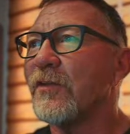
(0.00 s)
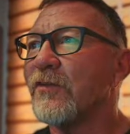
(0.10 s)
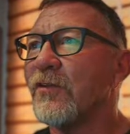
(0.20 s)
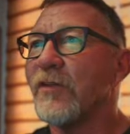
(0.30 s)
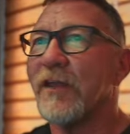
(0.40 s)
it
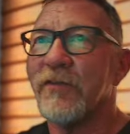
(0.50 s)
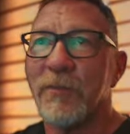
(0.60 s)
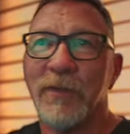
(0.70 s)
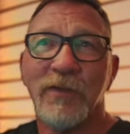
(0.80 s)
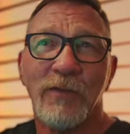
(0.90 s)
just ends
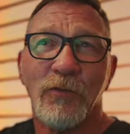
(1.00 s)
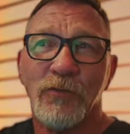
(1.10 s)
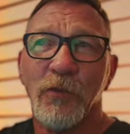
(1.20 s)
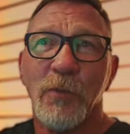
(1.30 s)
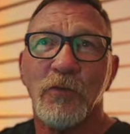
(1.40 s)
up, it's either
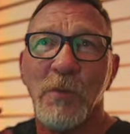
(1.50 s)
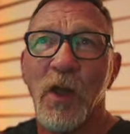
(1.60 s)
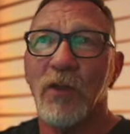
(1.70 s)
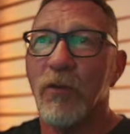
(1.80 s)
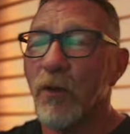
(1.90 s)
super
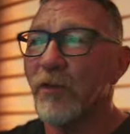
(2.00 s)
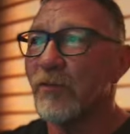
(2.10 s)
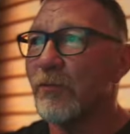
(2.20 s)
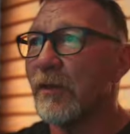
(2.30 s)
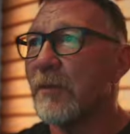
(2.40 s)
small or
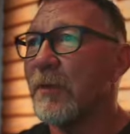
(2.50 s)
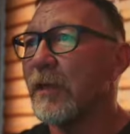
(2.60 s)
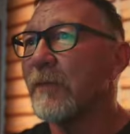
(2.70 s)
it's really big.